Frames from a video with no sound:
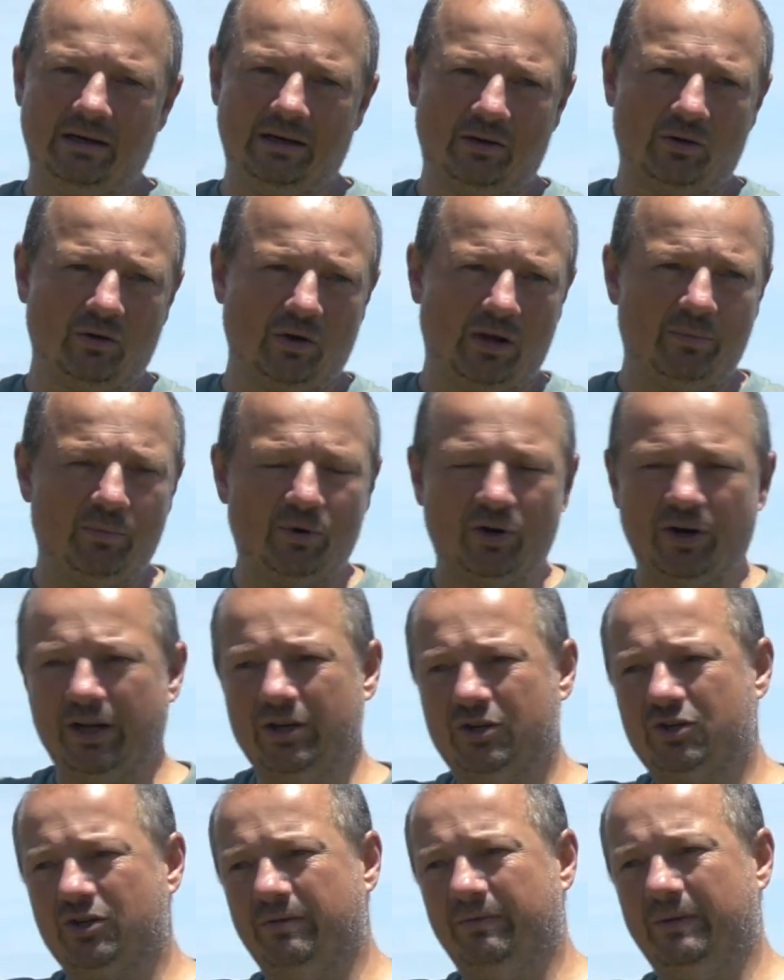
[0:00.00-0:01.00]

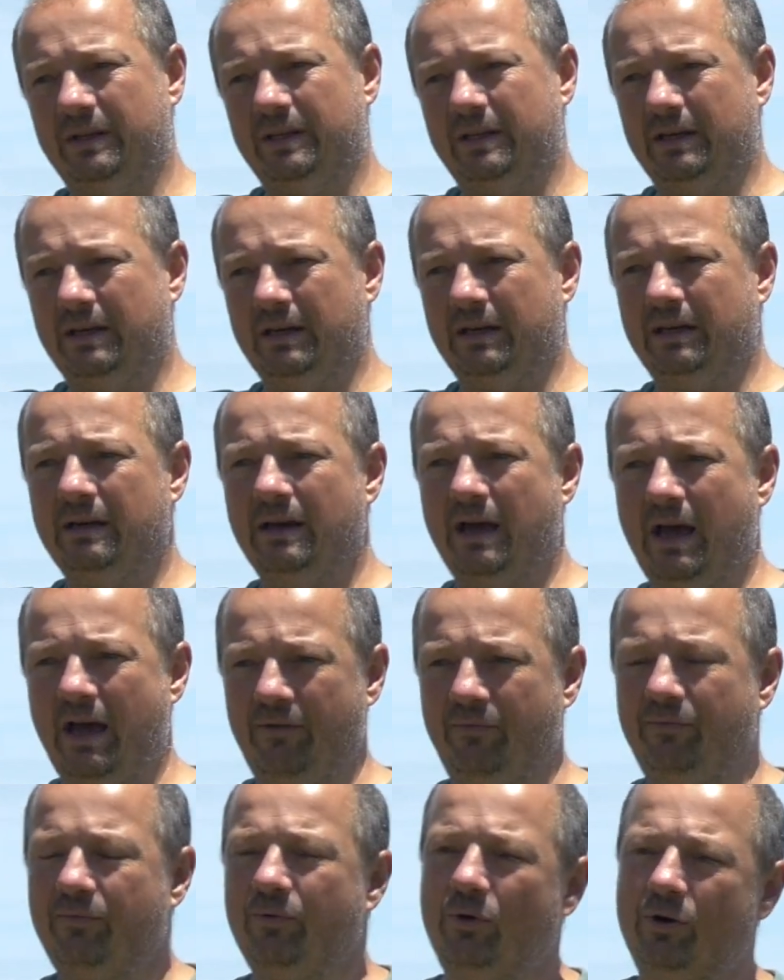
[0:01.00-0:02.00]
collaboration with the
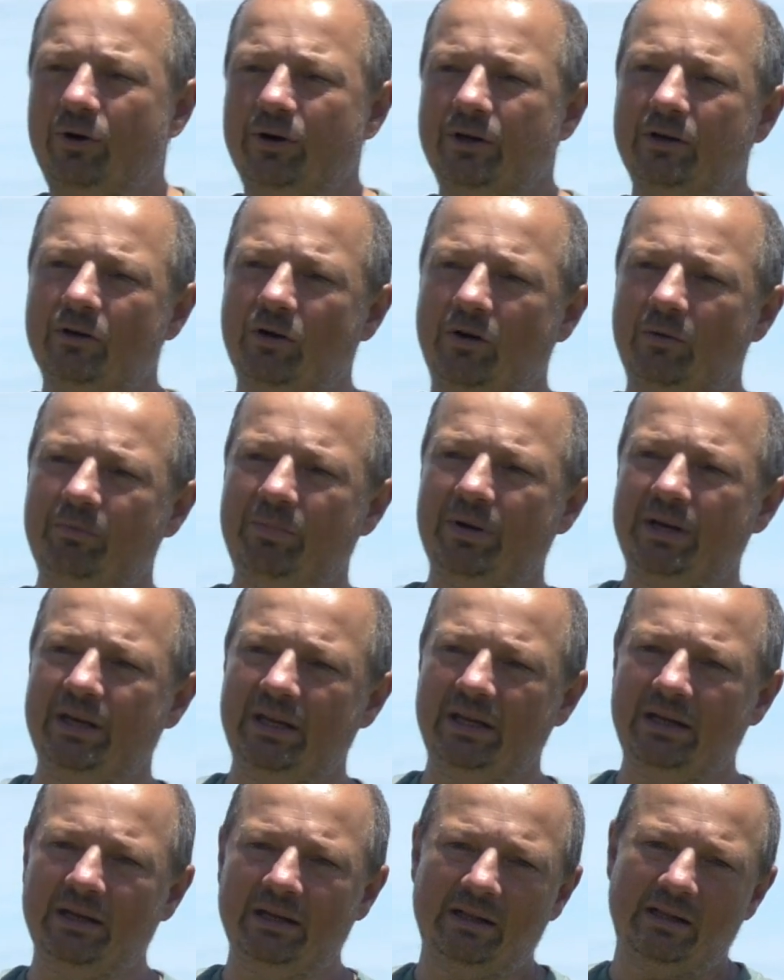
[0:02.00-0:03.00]
F4
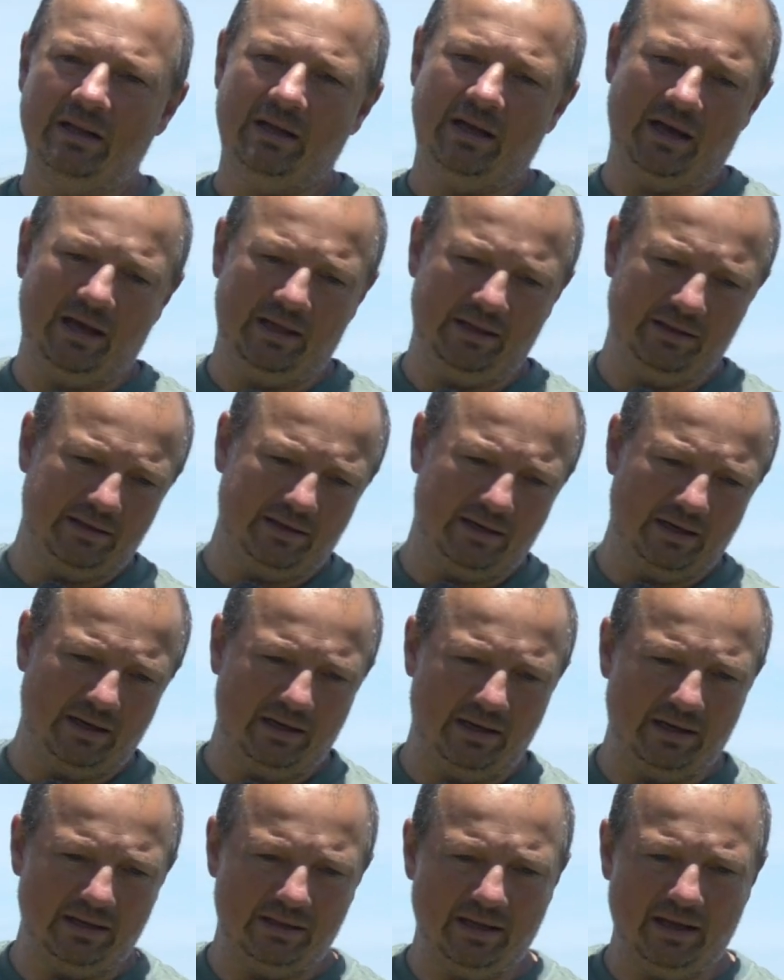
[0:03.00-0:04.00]
company, and
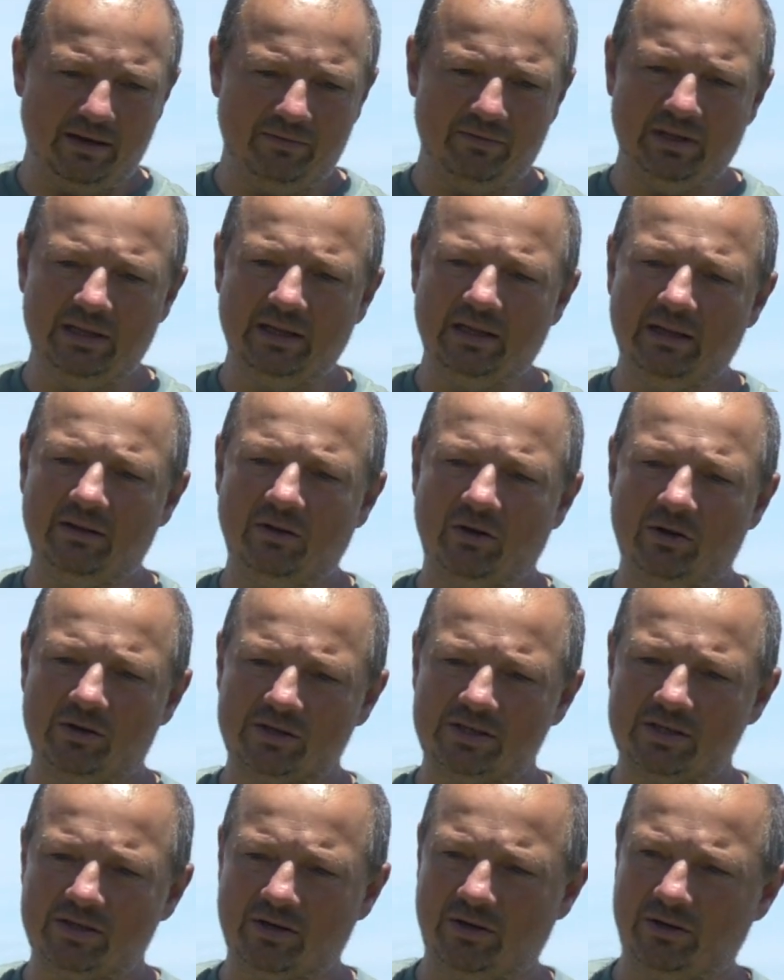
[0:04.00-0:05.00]
then we did
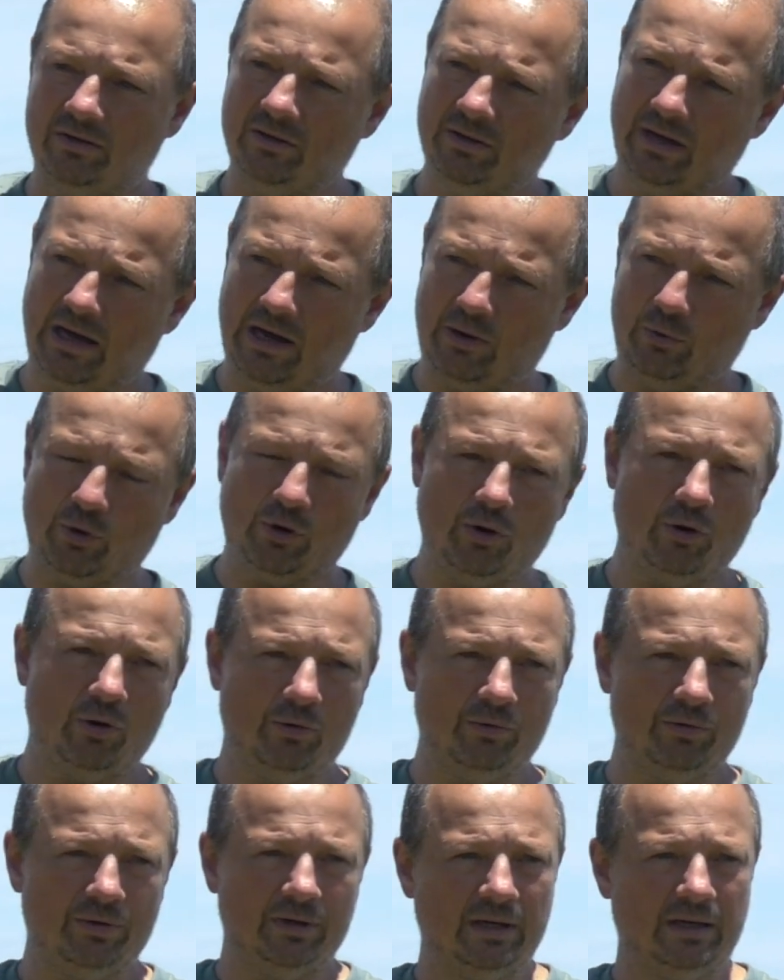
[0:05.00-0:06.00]
also our
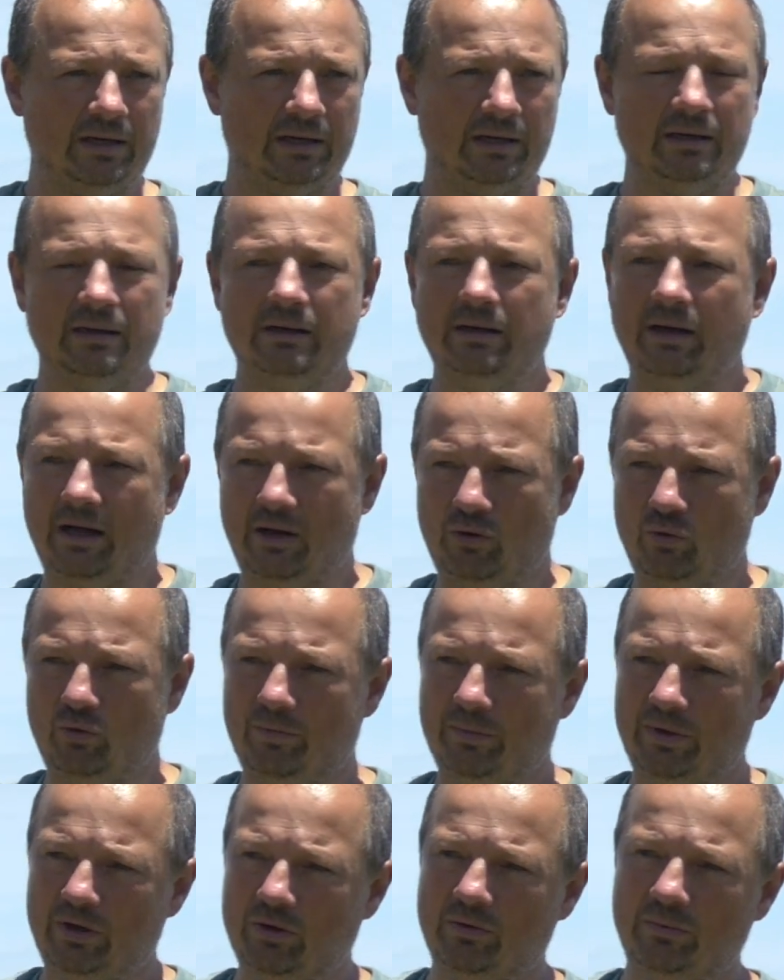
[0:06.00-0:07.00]
own
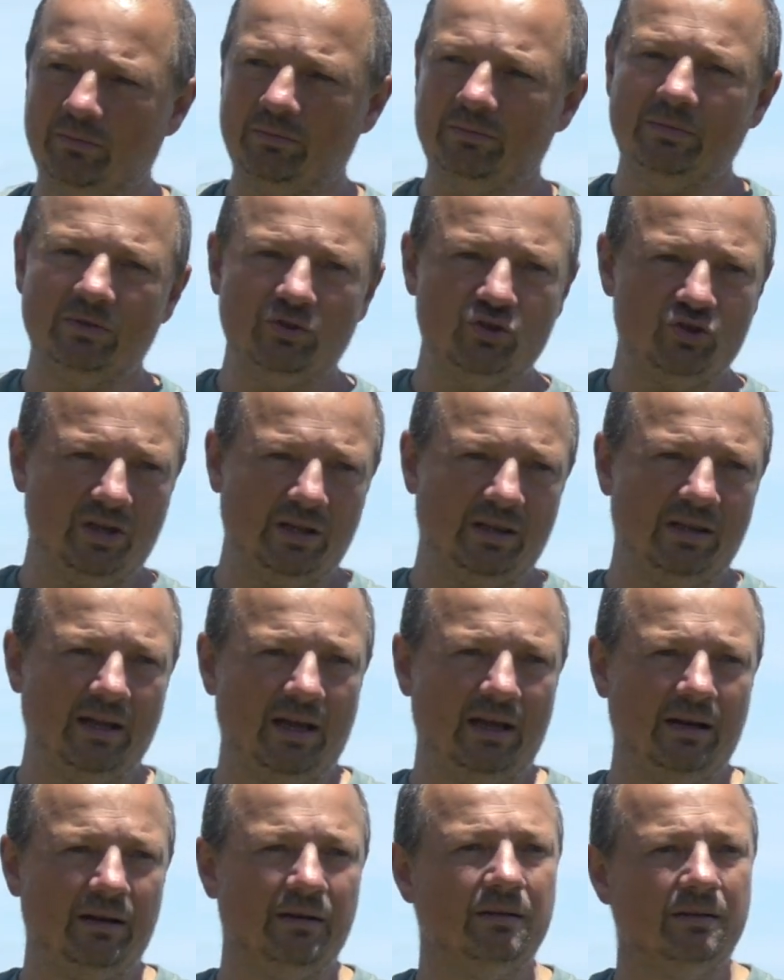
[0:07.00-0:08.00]
aluminum
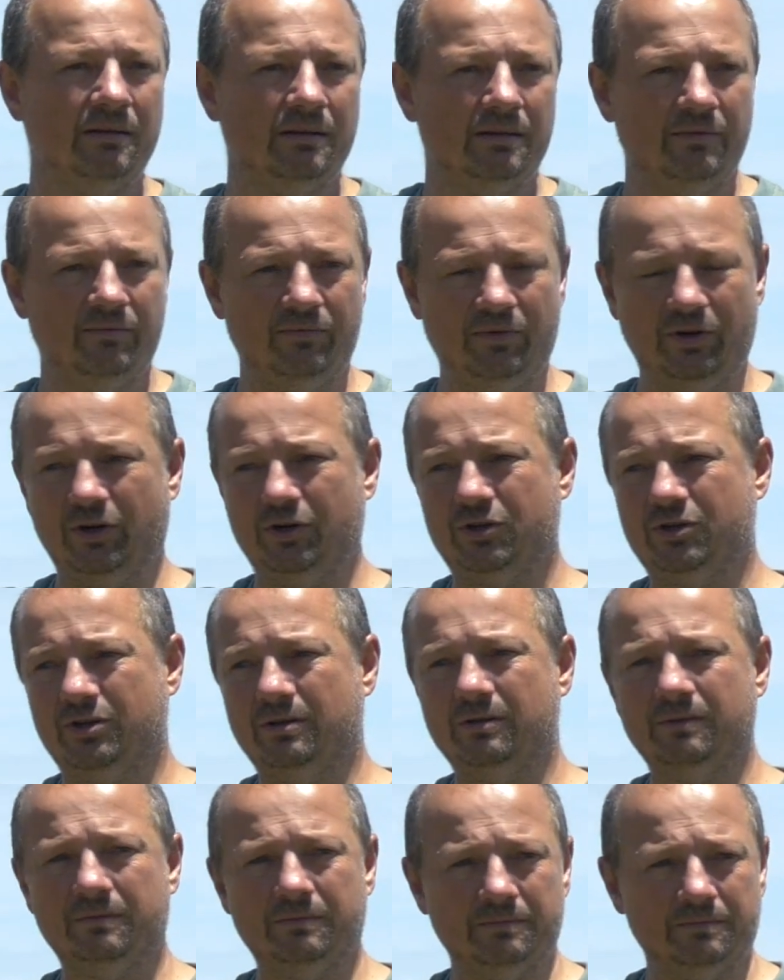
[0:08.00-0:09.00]
G10
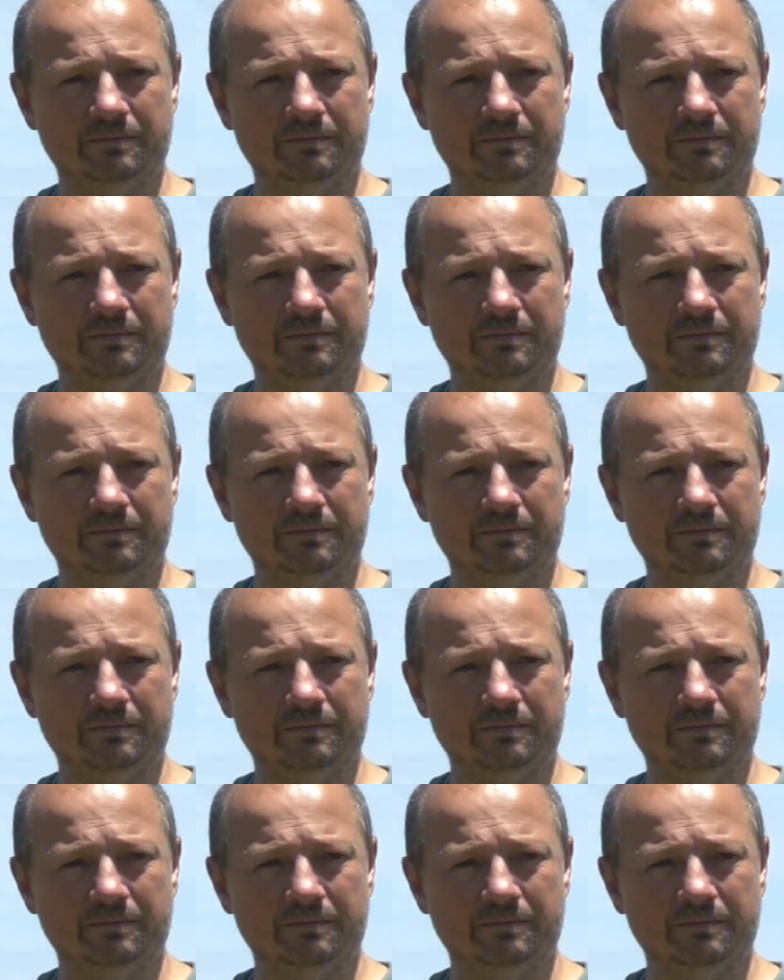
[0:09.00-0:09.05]
version.